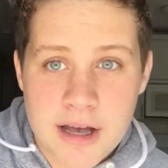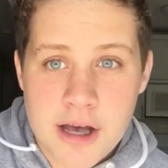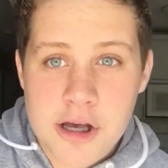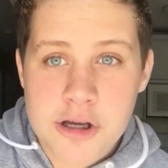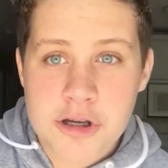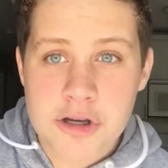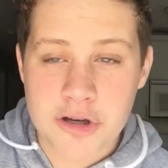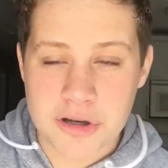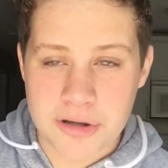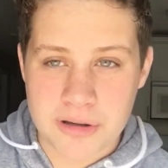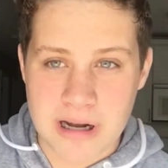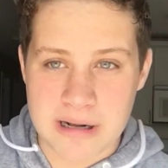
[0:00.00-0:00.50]

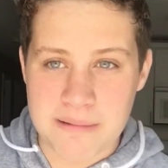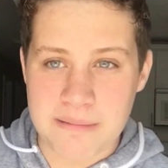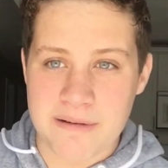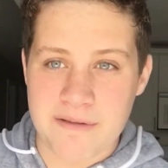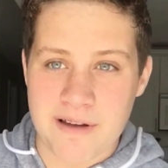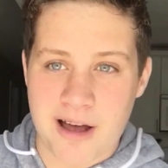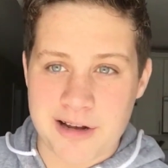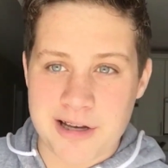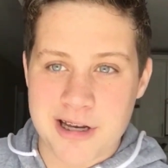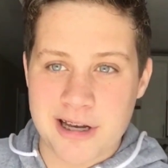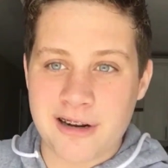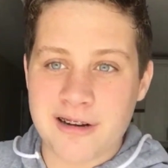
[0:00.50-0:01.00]
Subscribe to my
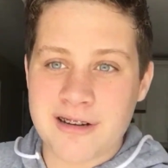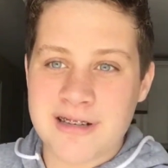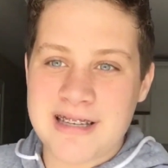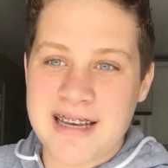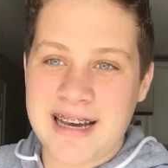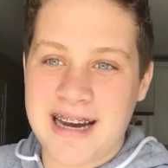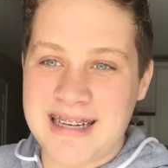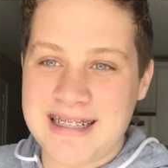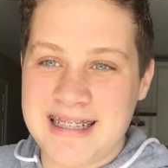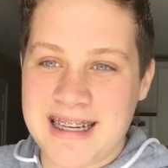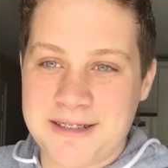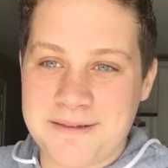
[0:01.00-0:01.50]
vlog channel. See
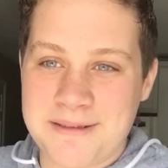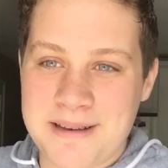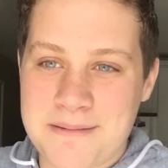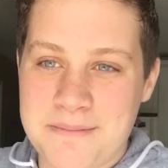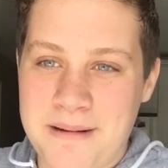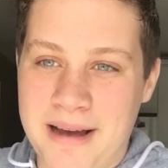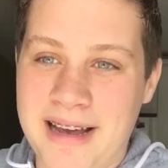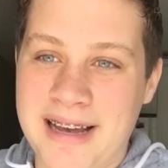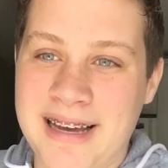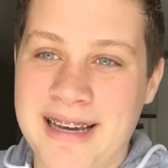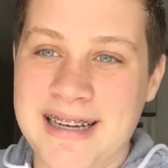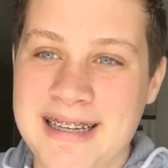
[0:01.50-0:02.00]
you guys next week.
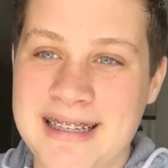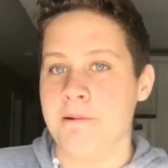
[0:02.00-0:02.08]
Bye.